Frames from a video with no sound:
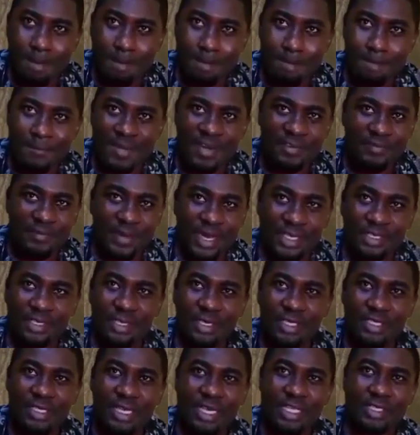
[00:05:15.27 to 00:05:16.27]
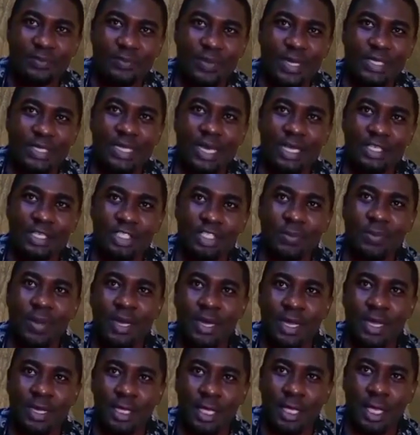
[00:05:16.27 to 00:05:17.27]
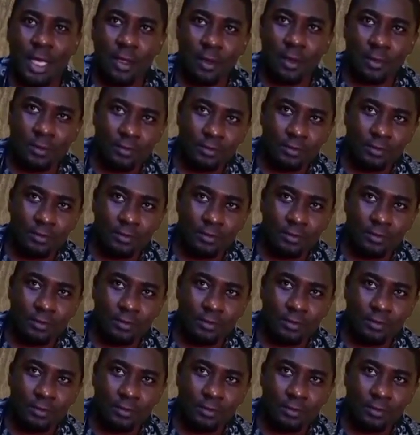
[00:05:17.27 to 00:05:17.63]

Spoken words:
Prevention, they say, is better and cheaper than cure.